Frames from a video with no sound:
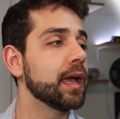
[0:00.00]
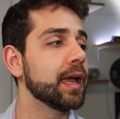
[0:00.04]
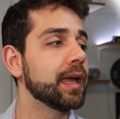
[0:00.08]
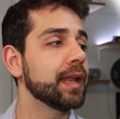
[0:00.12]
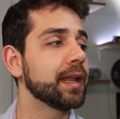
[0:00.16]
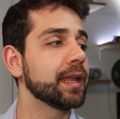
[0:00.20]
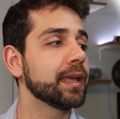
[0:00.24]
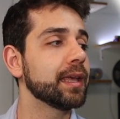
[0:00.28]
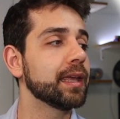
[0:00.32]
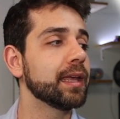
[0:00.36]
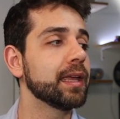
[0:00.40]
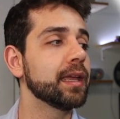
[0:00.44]

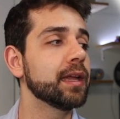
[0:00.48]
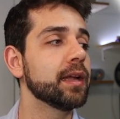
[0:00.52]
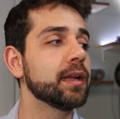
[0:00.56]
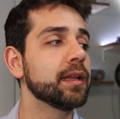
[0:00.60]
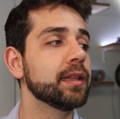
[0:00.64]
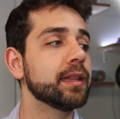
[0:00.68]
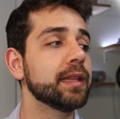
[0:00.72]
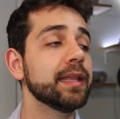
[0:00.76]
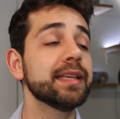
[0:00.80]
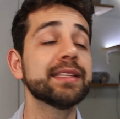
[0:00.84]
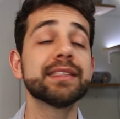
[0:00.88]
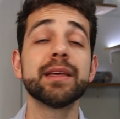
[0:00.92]
and
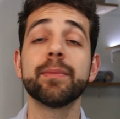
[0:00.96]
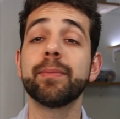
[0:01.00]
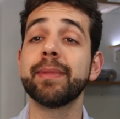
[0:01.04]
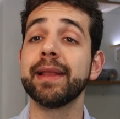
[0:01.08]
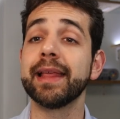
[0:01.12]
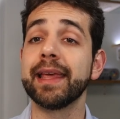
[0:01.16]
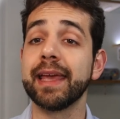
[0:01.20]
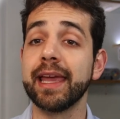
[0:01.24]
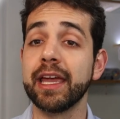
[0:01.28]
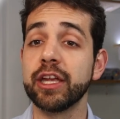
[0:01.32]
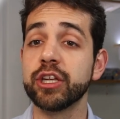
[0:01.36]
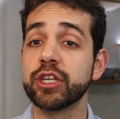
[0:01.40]
here this
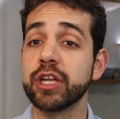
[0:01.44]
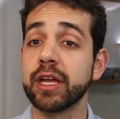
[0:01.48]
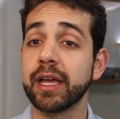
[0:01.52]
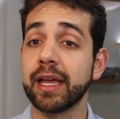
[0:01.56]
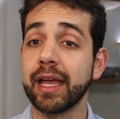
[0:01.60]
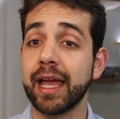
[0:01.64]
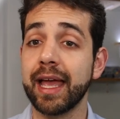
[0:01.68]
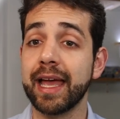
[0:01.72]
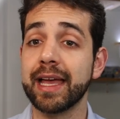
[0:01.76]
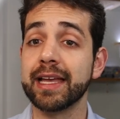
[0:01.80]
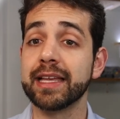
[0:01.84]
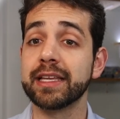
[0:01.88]
application
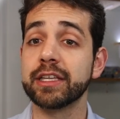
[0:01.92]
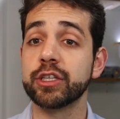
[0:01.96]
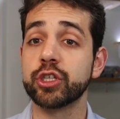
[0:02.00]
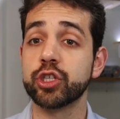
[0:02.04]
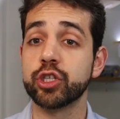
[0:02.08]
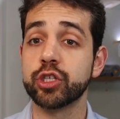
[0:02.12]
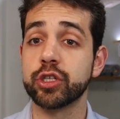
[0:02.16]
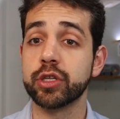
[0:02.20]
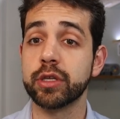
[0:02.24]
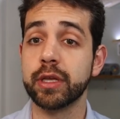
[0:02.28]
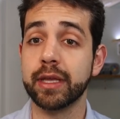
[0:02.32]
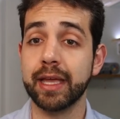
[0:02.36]

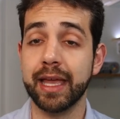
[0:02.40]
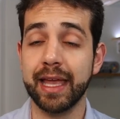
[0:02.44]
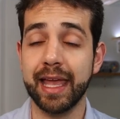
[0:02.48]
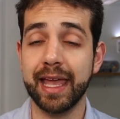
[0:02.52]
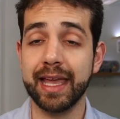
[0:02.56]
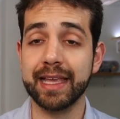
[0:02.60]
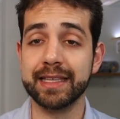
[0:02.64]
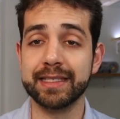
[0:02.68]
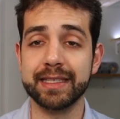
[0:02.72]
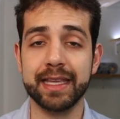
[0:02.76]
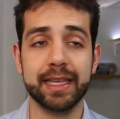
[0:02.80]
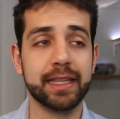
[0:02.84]
has
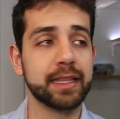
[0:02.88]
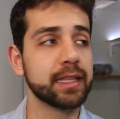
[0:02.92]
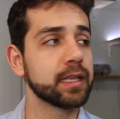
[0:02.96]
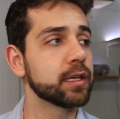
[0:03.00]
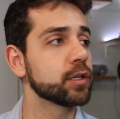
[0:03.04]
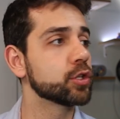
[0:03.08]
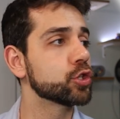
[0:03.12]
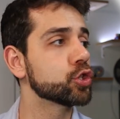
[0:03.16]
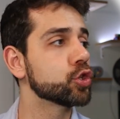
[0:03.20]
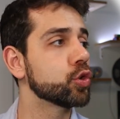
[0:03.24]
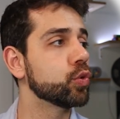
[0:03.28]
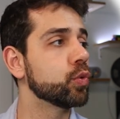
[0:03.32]
exit.
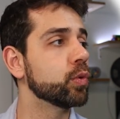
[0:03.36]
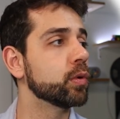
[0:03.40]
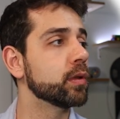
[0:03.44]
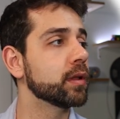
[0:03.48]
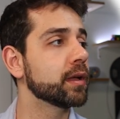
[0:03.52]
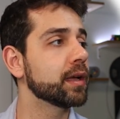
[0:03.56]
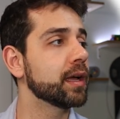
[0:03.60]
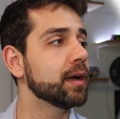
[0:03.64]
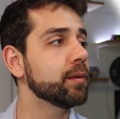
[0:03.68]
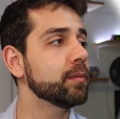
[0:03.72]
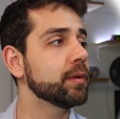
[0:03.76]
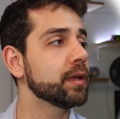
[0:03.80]
So
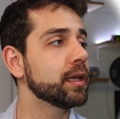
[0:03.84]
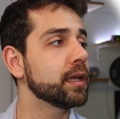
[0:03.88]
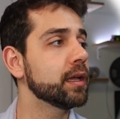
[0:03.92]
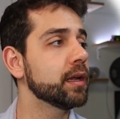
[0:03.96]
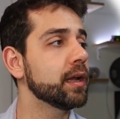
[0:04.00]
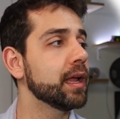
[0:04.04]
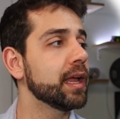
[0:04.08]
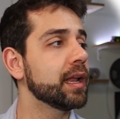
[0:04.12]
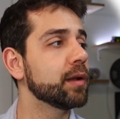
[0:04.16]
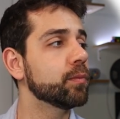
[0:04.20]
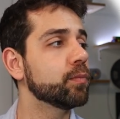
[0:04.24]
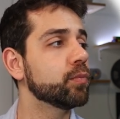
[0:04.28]
we'll come
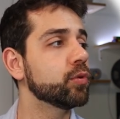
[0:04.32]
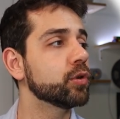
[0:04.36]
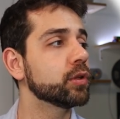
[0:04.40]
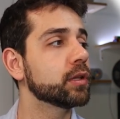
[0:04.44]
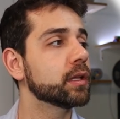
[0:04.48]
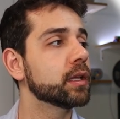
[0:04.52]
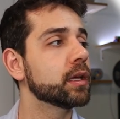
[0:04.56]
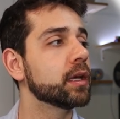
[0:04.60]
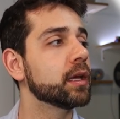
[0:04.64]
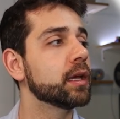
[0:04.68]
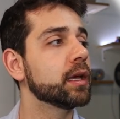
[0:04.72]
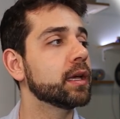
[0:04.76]
here and
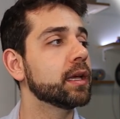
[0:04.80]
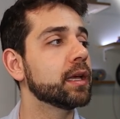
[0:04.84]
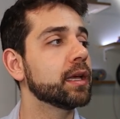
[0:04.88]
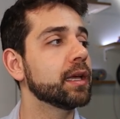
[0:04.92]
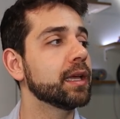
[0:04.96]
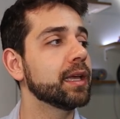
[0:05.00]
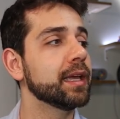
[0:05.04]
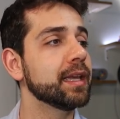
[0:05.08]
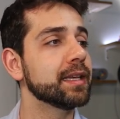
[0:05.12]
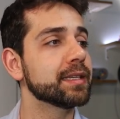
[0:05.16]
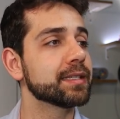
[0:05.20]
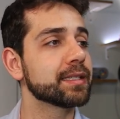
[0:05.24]
put
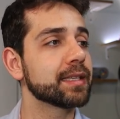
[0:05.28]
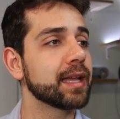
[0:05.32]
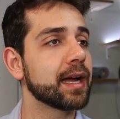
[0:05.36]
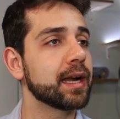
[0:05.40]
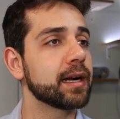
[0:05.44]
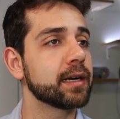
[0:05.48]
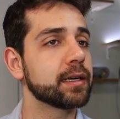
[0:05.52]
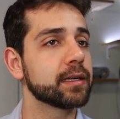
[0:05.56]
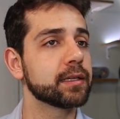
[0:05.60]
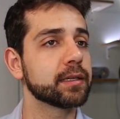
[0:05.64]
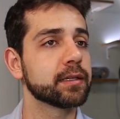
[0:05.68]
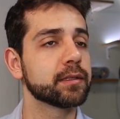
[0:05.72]

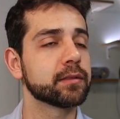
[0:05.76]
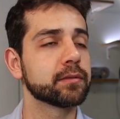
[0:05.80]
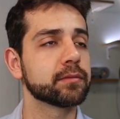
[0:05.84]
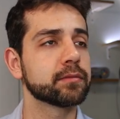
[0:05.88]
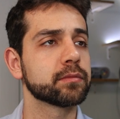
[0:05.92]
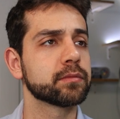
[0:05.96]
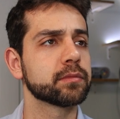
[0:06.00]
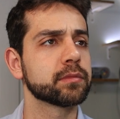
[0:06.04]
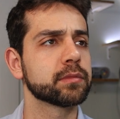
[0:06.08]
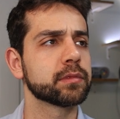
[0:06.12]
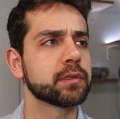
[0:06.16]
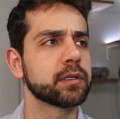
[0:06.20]
start.
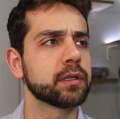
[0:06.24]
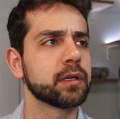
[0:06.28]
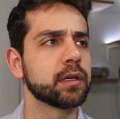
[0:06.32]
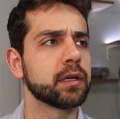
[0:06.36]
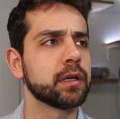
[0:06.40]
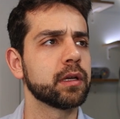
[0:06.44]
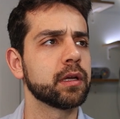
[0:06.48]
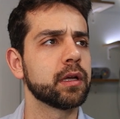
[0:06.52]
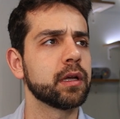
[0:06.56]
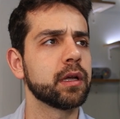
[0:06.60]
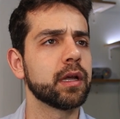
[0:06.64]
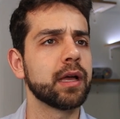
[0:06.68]

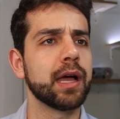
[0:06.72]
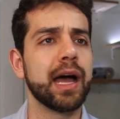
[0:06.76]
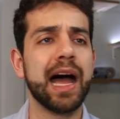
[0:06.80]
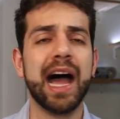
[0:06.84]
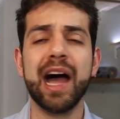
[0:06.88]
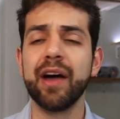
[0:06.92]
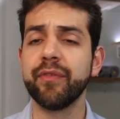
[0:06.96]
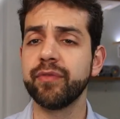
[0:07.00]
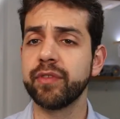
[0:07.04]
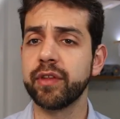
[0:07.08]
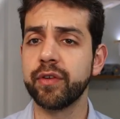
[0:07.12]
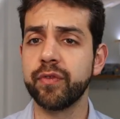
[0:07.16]

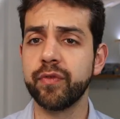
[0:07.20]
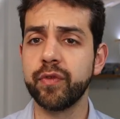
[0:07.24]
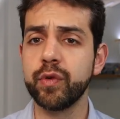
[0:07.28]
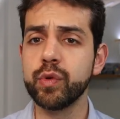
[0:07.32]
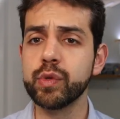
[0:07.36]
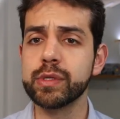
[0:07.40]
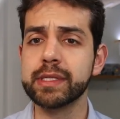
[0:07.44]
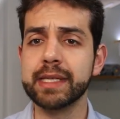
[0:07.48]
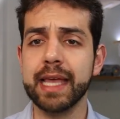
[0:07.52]
After a few